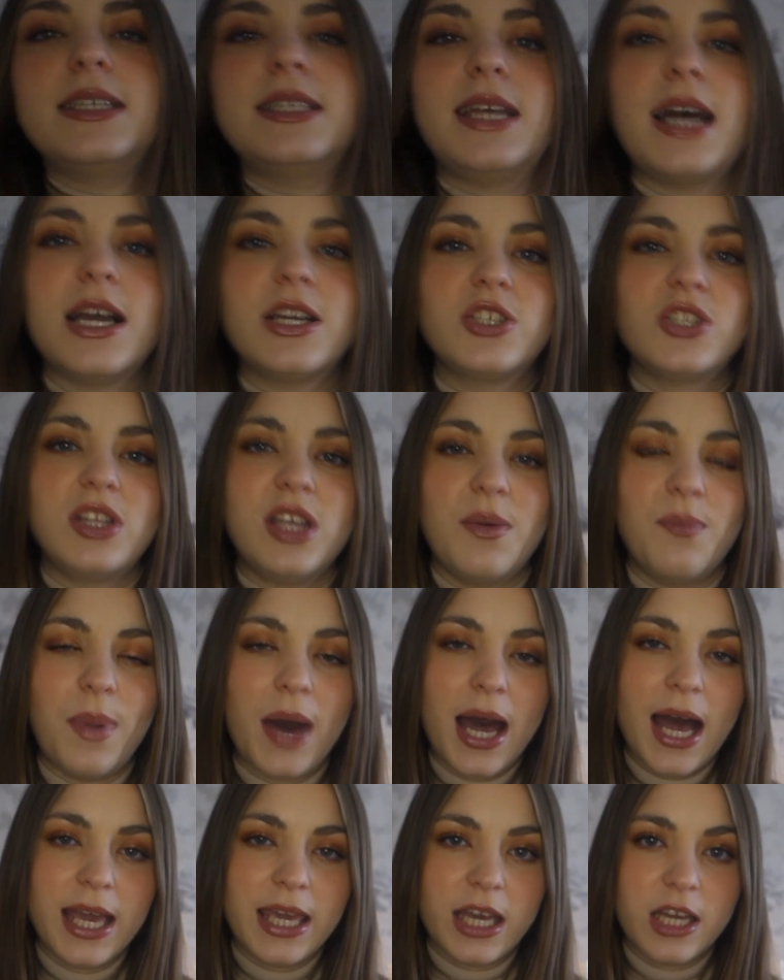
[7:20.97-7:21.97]
did actually
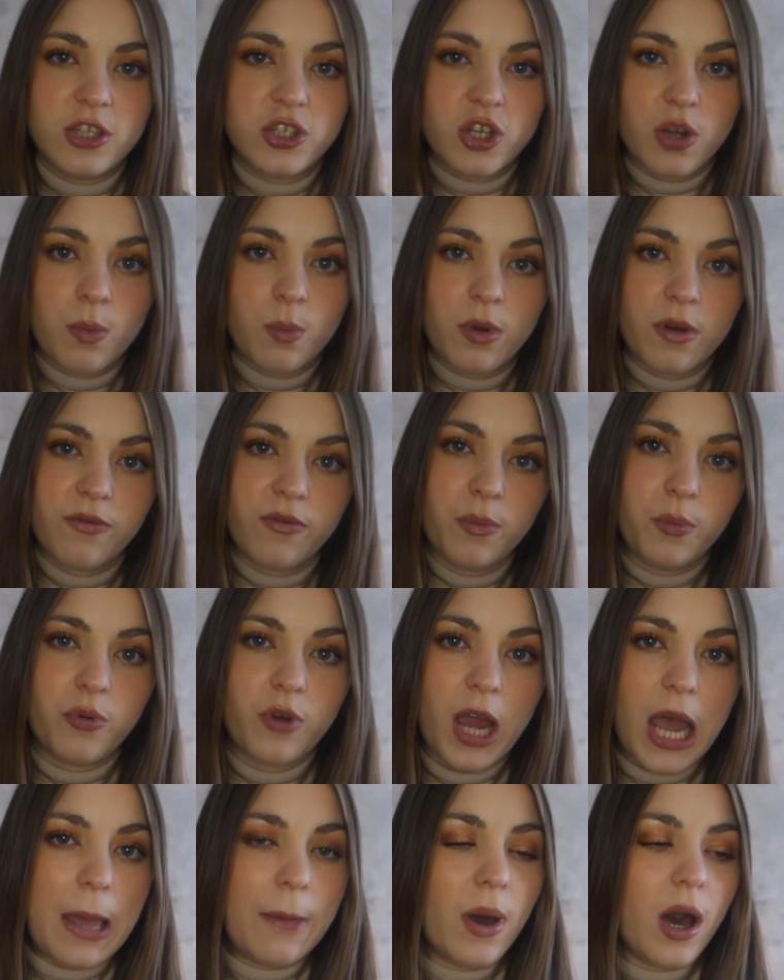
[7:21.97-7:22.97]
buy a jumper from
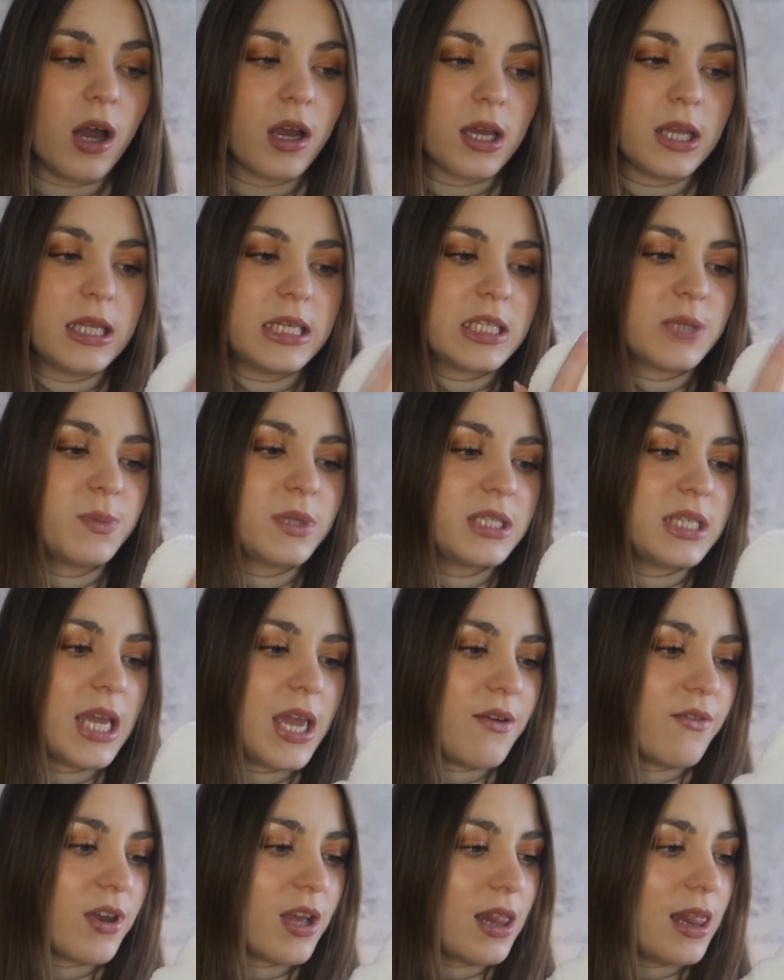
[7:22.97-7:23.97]
Primark in this
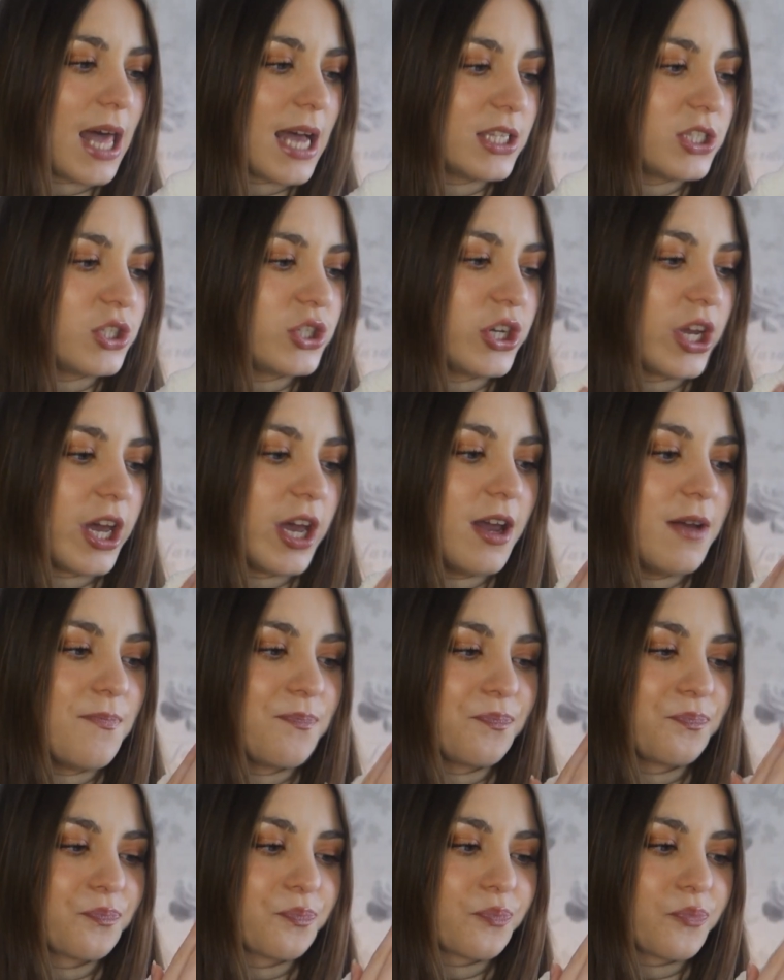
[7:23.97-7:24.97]
material last year.
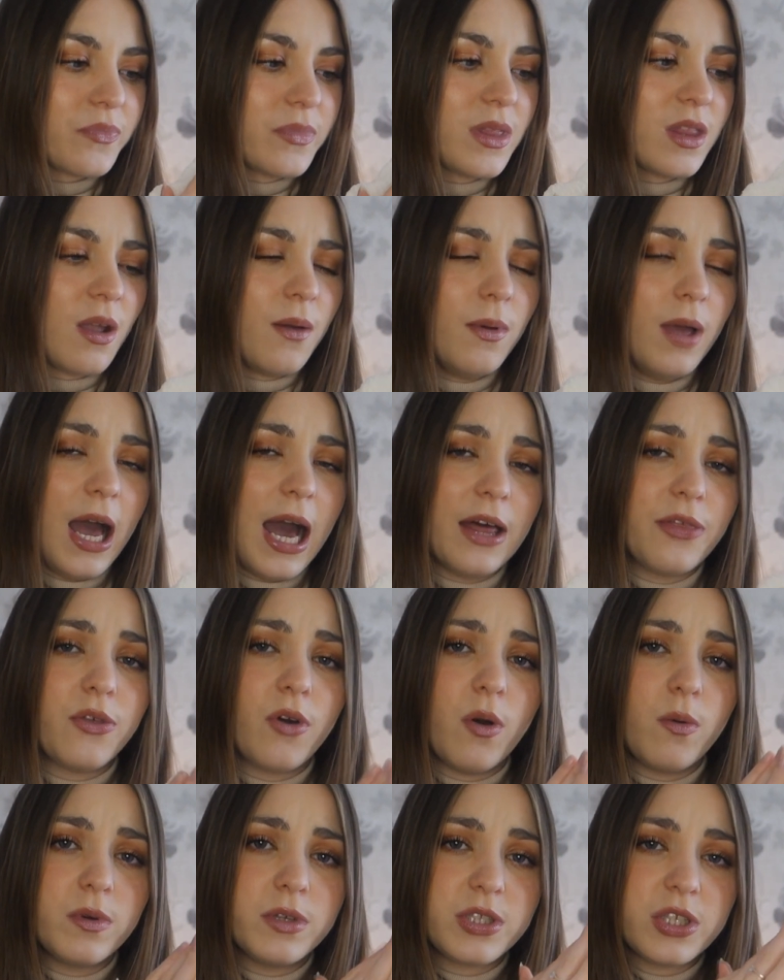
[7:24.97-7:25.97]
I
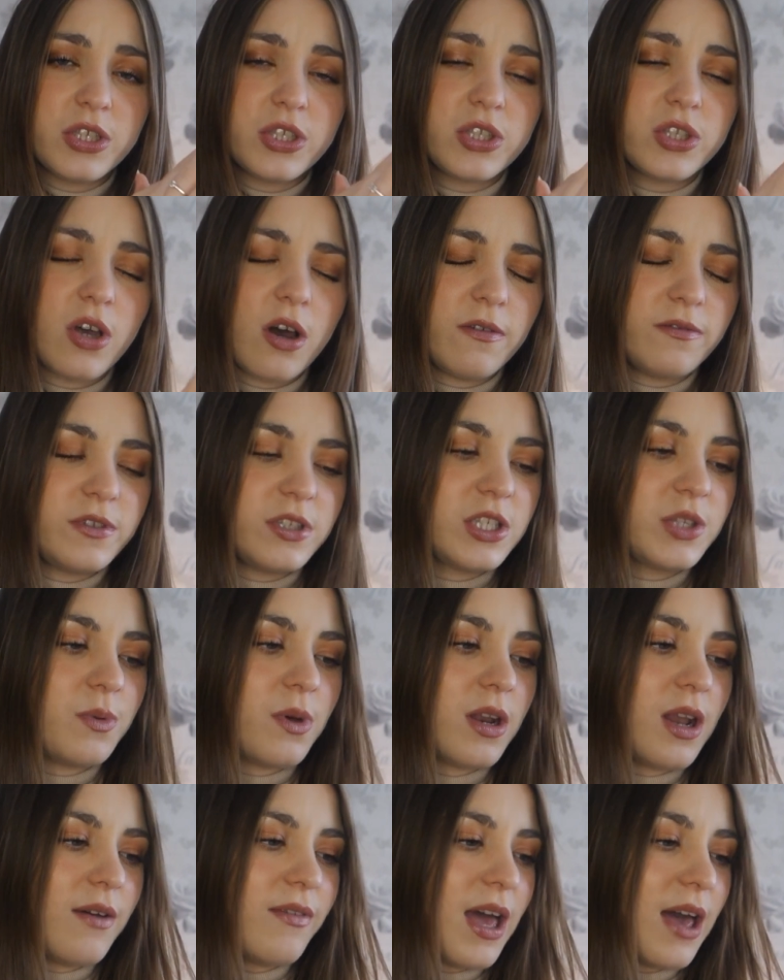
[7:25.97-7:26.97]
thought it was the softest
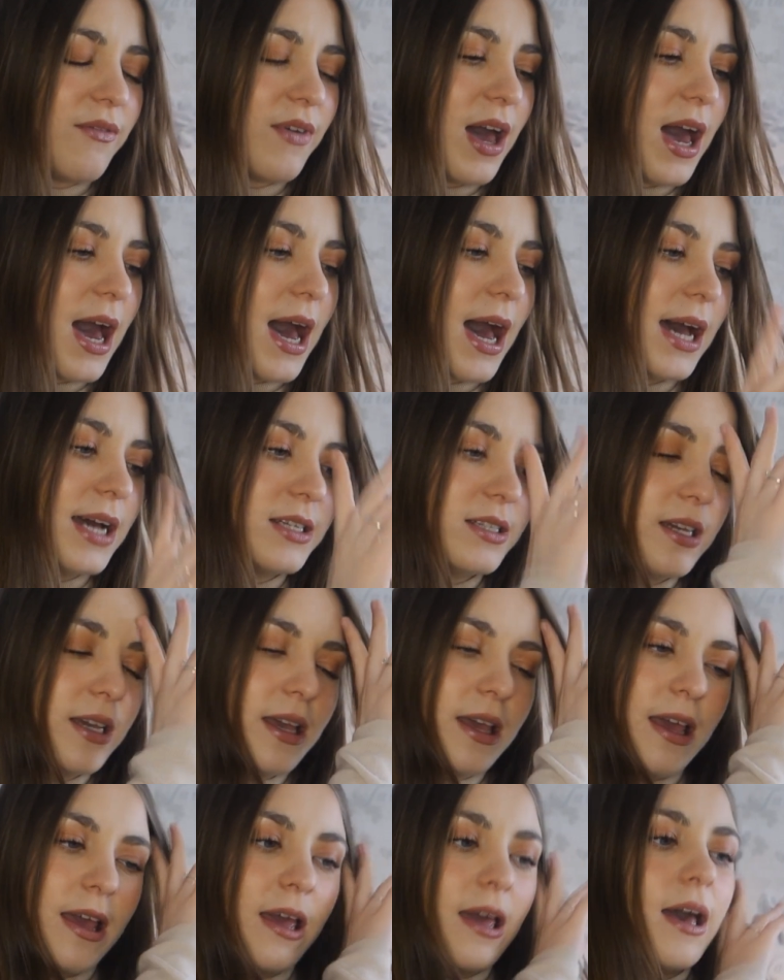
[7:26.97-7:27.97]
one I've ever had.
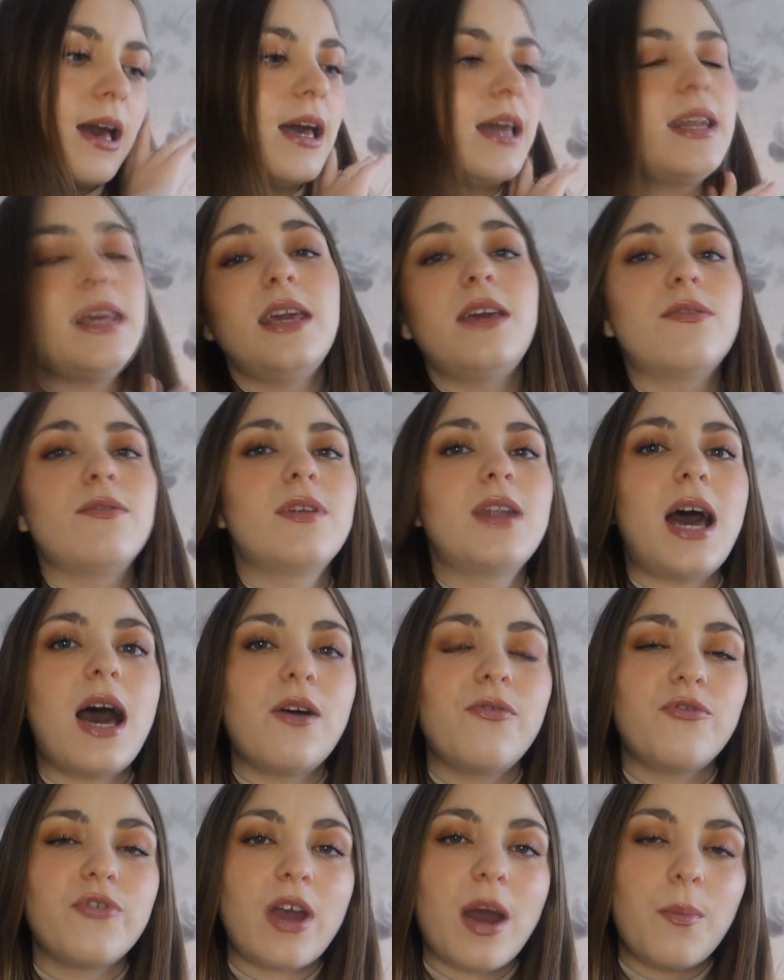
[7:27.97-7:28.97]
And even
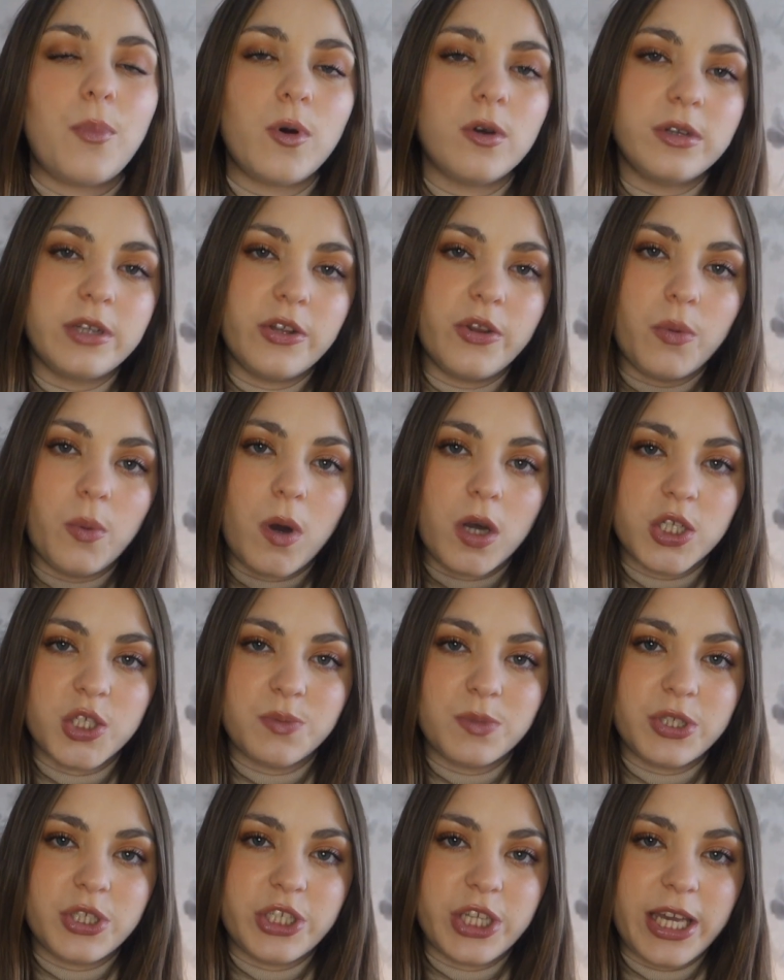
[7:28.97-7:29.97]
after I put it in the
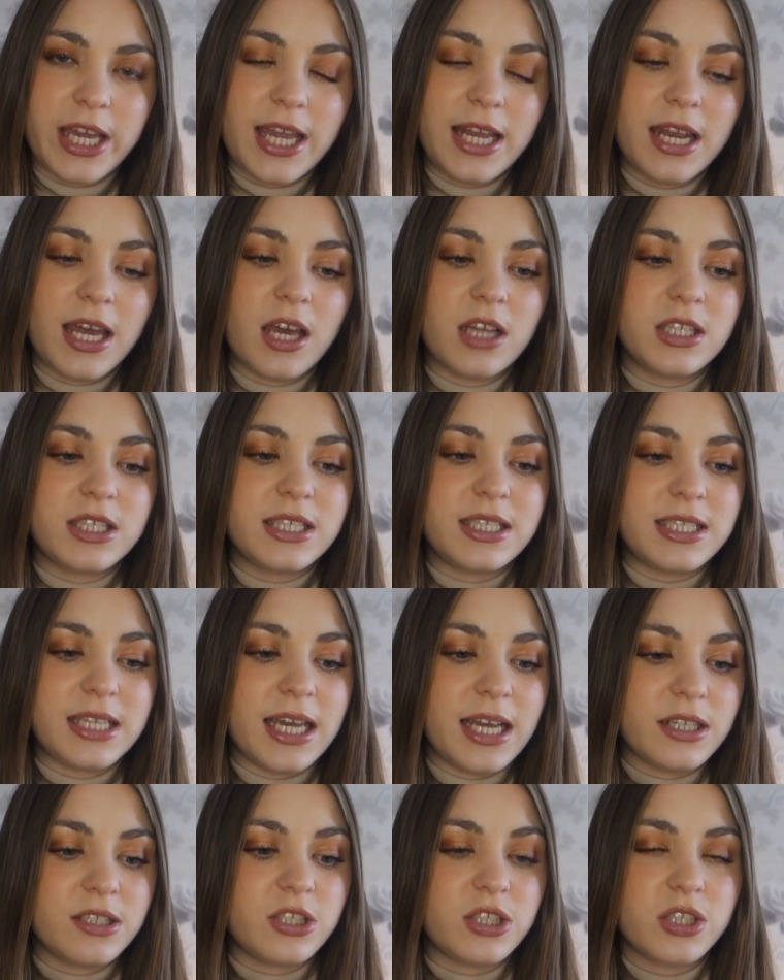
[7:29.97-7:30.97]
washing machine, it
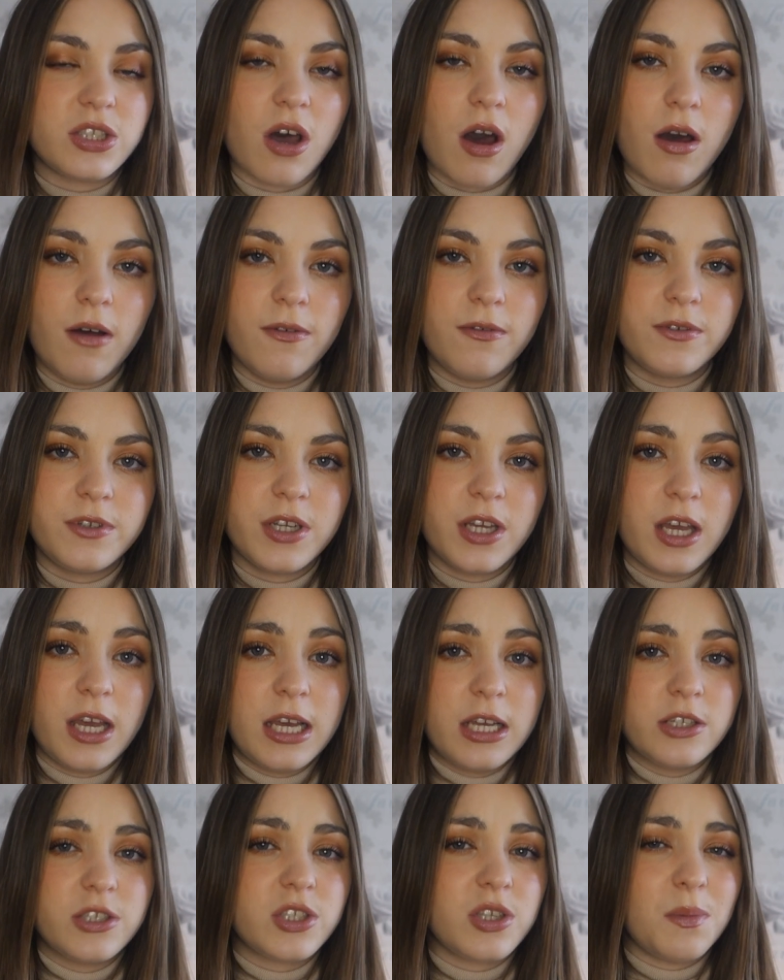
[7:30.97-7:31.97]
stayed soft.
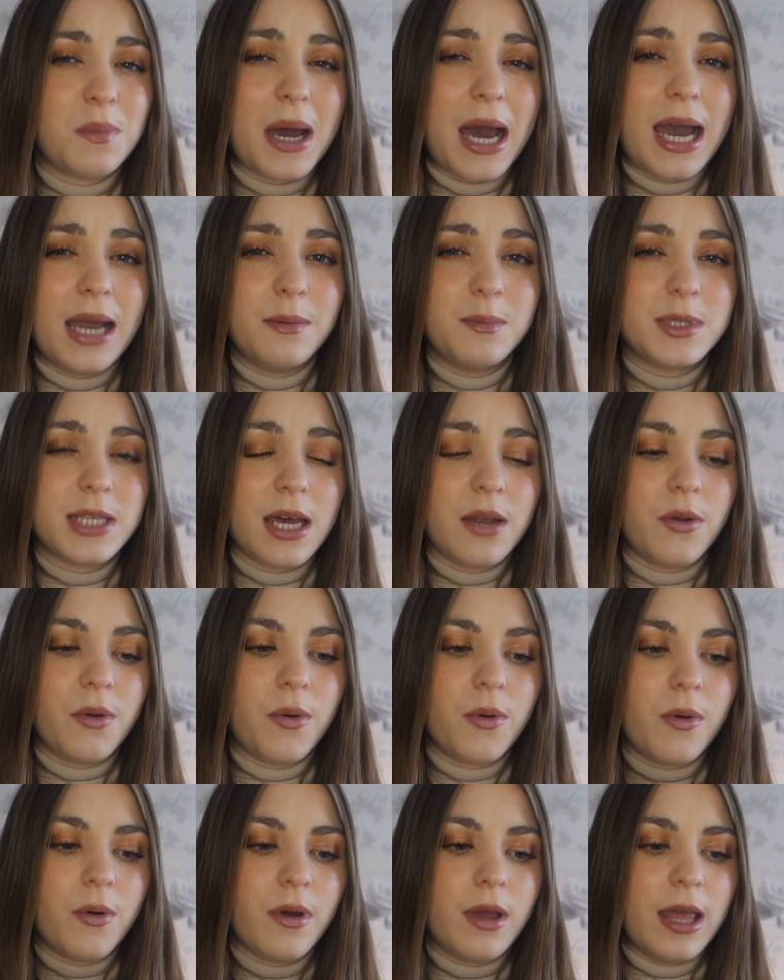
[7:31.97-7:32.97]
Sometimes I
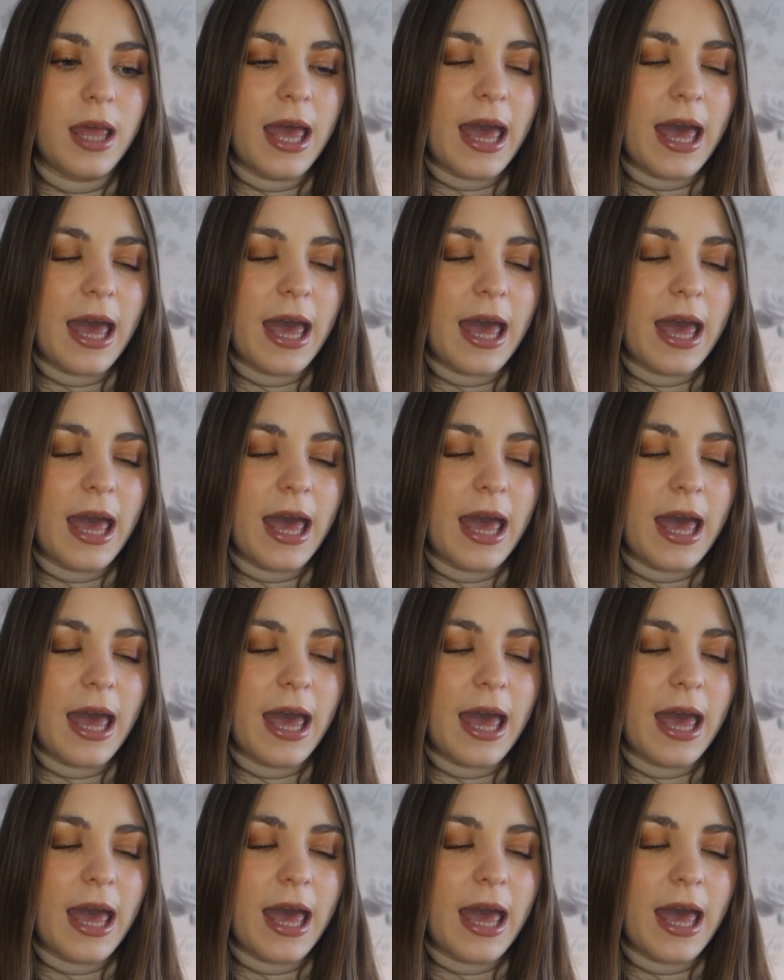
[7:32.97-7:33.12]
know